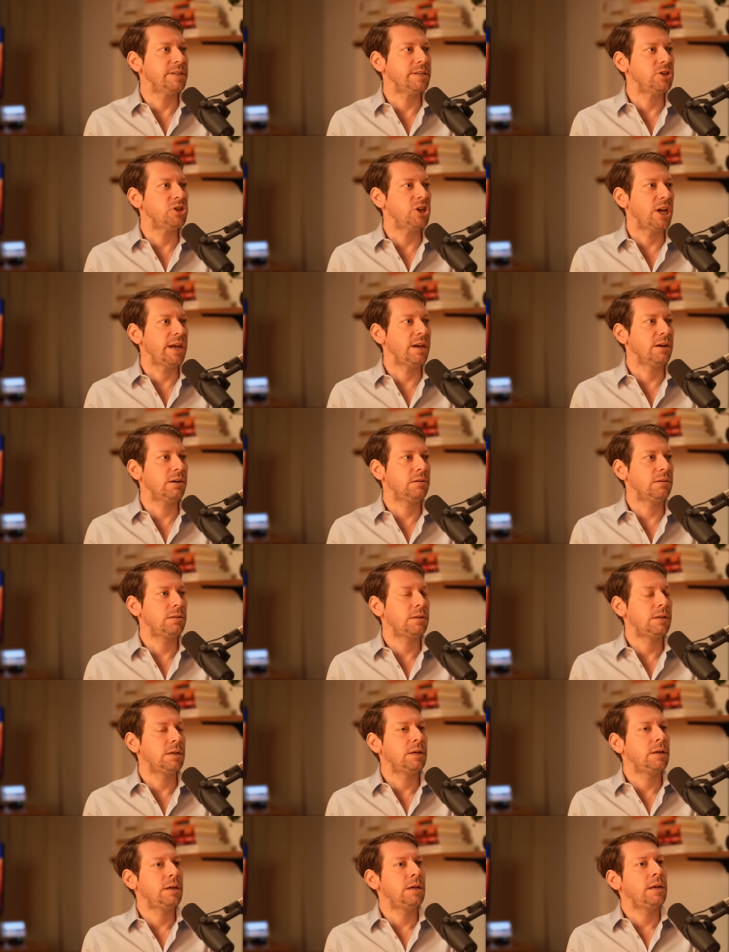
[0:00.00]
in jail.
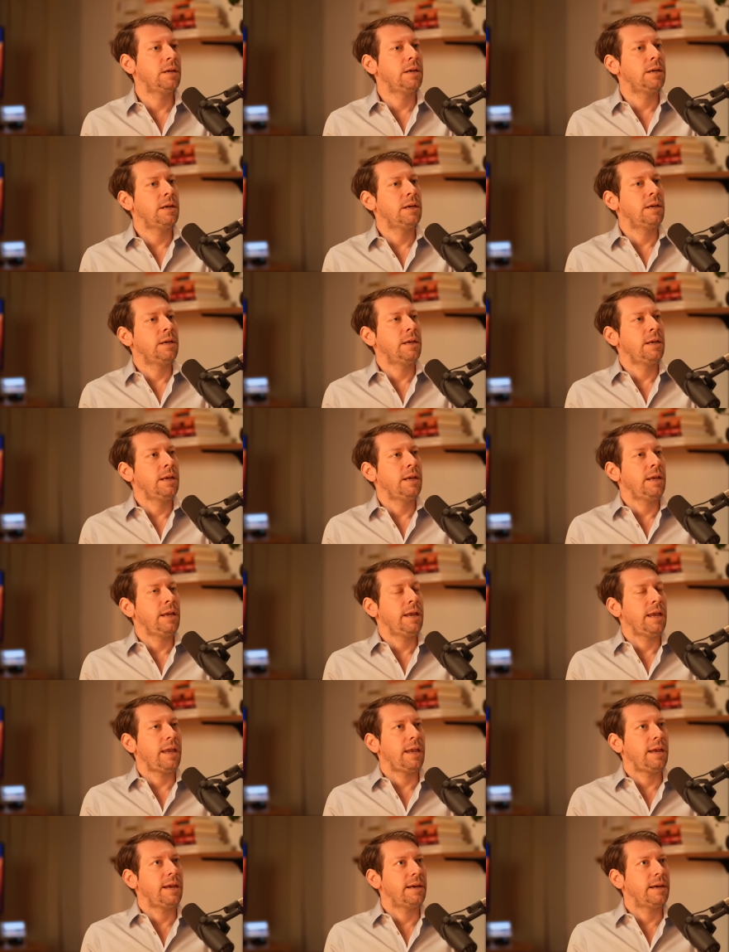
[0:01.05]

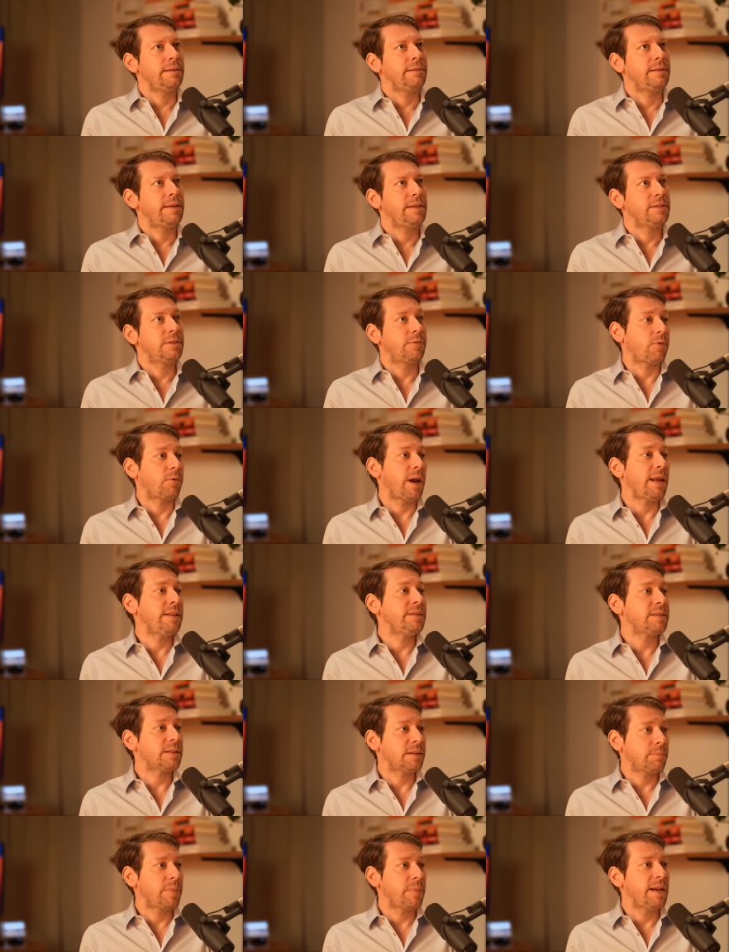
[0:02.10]
And his
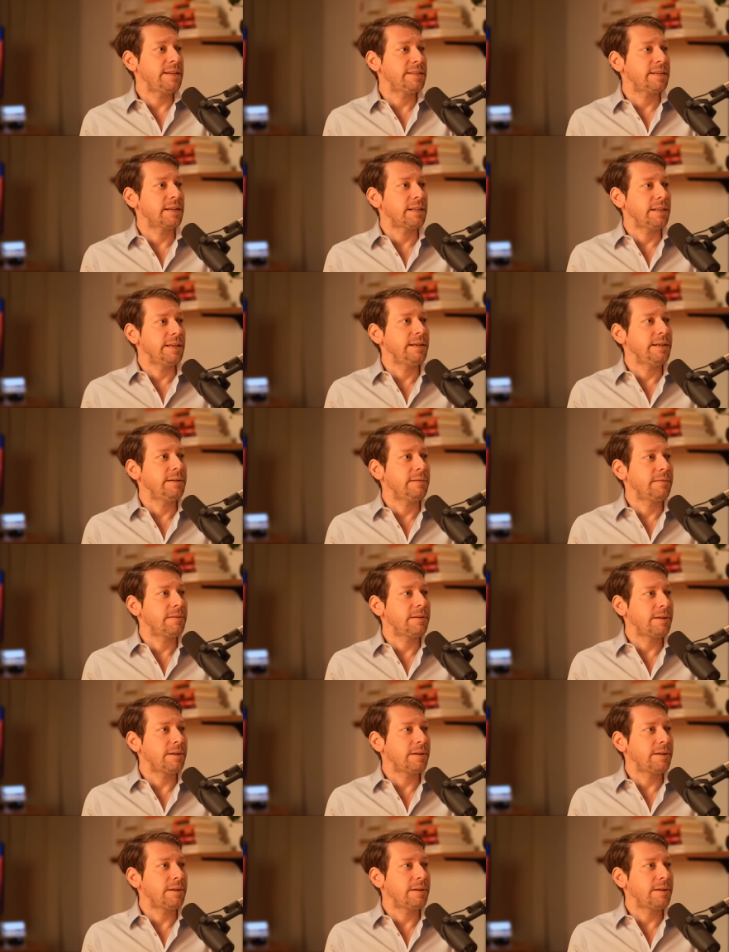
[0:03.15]
friends basically